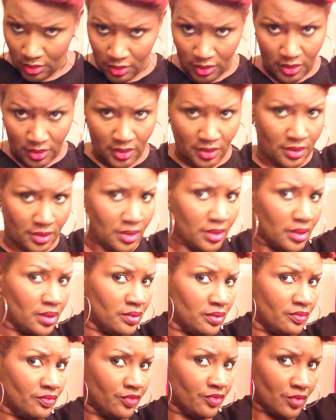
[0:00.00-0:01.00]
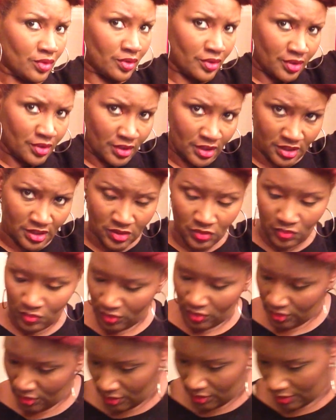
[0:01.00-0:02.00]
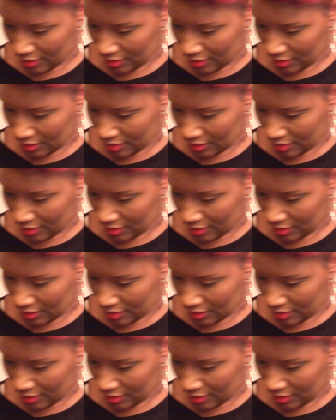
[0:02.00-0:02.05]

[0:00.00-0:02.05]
And then for this one,